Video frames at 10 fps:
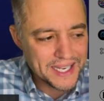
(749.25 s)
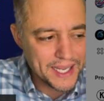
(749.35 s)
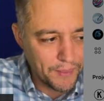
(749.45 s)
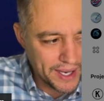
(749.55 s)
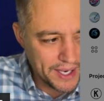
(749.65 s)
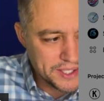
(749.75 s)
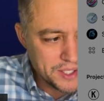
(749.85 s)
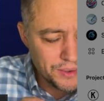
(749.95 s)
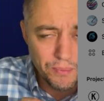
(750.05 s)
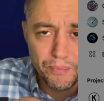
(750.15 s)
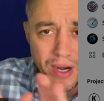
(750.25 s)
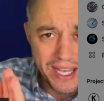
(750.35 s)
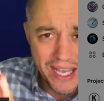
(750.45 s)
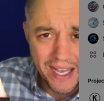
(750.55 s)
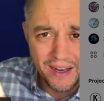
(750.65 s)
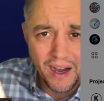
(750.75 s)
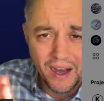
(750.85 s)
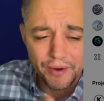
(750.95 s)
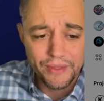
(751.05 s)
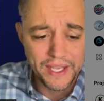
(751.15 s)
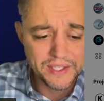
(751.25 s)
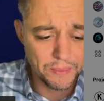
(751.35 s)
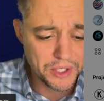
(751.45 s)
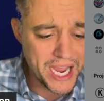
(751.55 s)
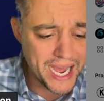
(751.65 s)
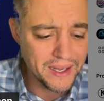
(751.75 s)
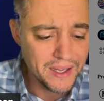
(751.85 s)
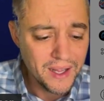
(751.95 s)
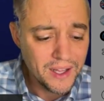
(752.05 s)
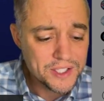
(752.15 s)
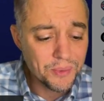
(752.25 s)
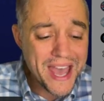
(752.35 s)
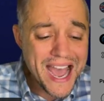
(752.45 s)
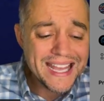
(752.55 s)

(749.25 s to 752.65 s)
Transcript: I wanted it to bring in other things from the chat. So that